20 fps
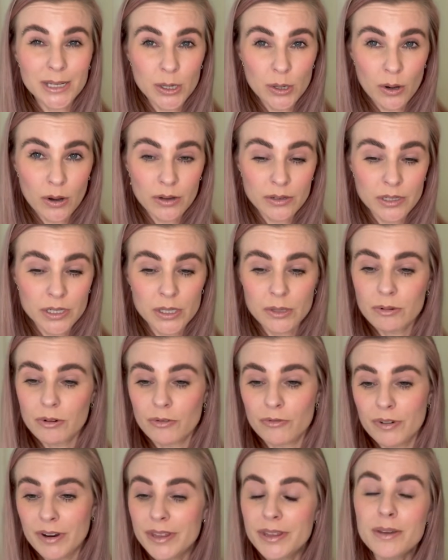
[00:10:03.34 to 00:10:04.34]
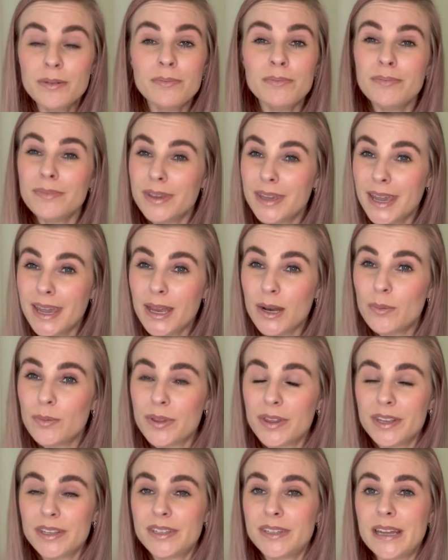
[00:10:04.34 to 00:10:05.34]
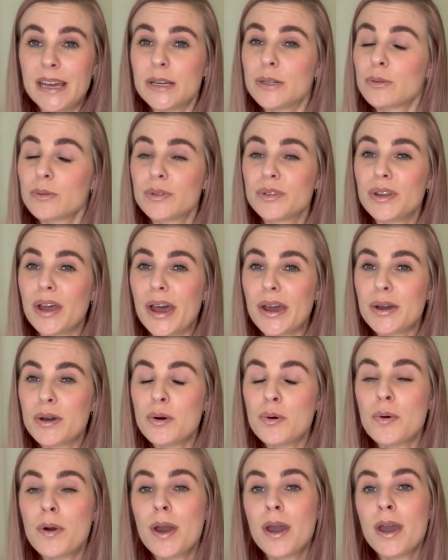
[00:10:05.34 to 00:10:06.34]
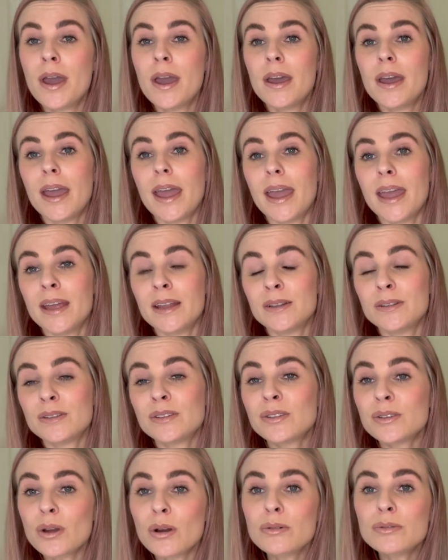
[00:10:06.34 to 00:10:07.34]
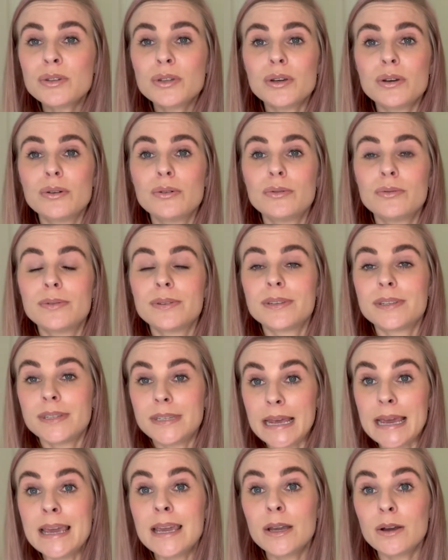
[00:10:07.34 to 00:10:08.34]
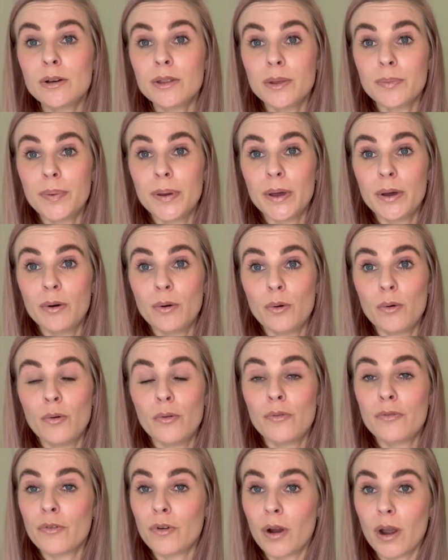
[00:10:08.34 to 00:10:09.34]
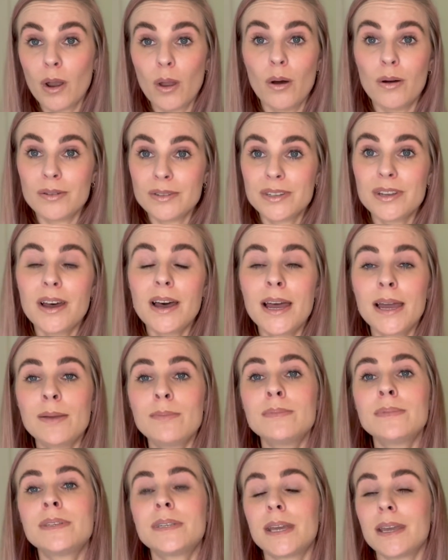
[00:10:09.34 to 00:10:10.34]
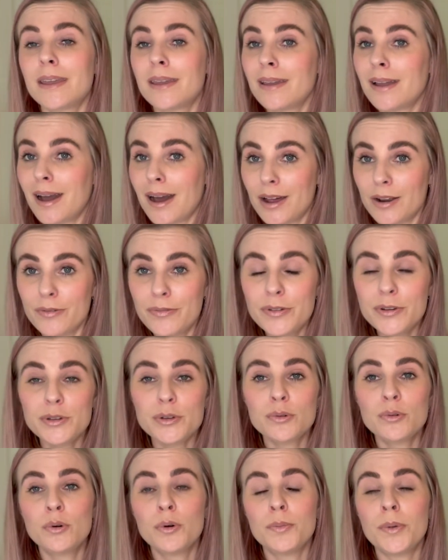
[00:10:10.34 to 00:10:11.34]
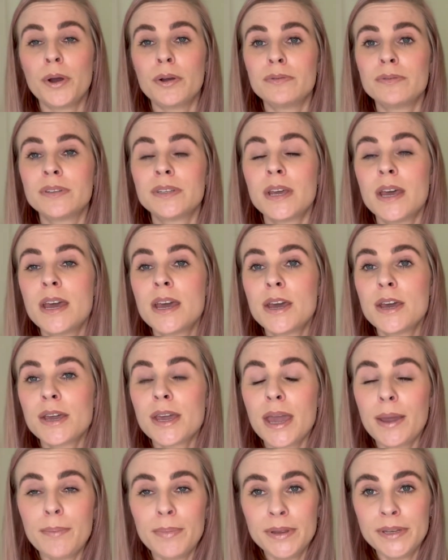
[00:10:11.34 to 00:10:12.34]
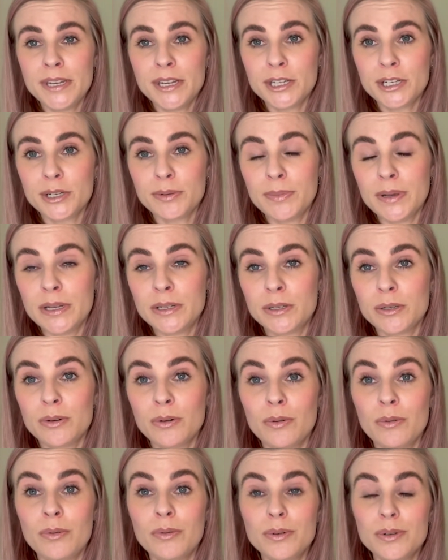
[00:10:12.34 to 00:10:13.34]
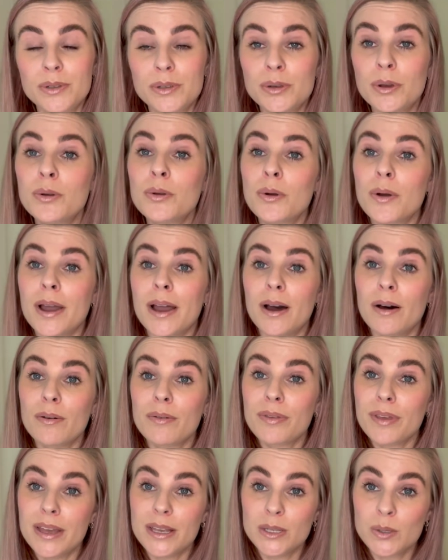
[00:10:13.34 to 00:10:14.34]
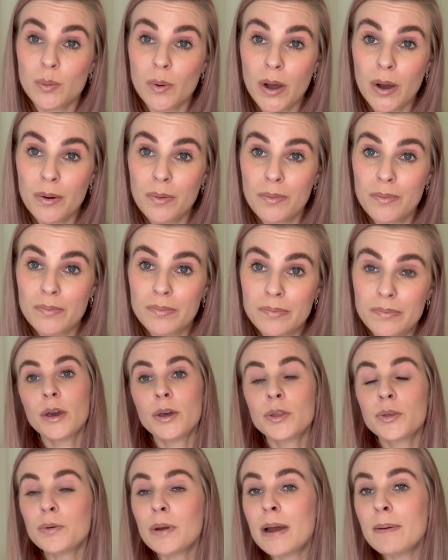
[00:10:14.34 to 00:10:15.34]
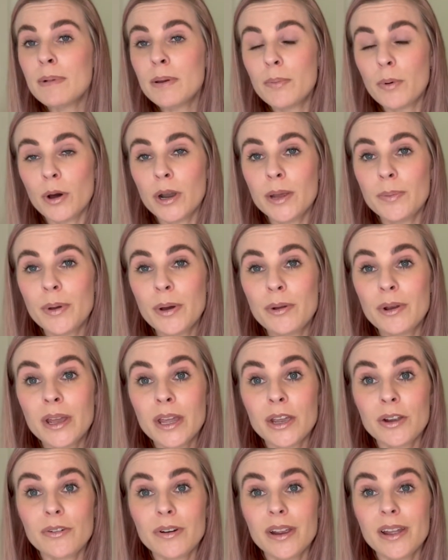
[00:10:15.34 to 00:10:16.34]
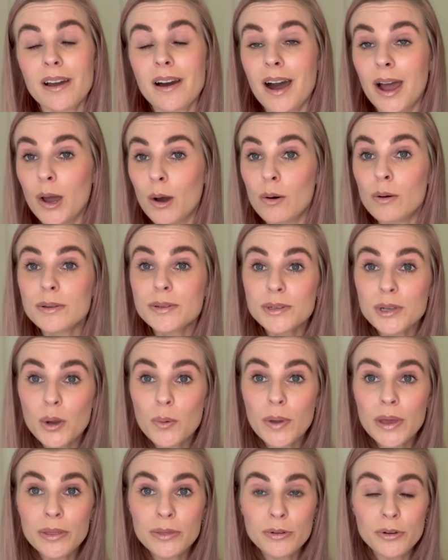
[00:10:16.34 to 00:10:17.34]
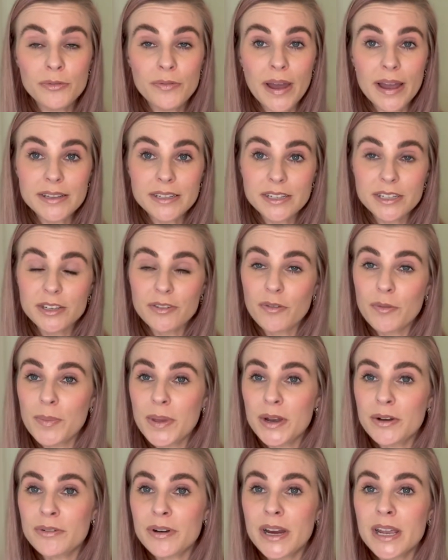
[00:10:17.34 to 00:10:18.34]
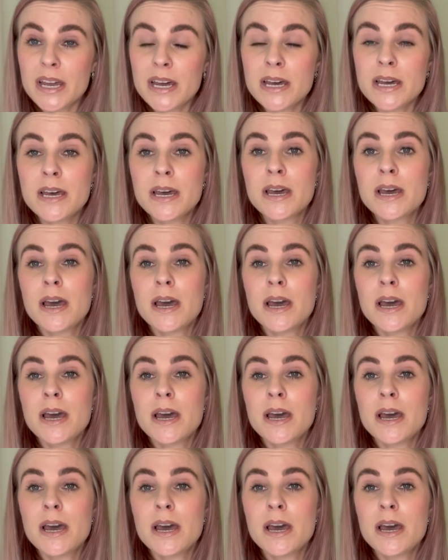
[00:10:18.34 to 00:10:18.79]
gotten to a rhythm yet with its natural cycle, and so too, staying on the pill for a long time, taking artificial hormones, can be detrimental to your health as well. Throughout my bodybuilding career, I also went through phases of amenorrhea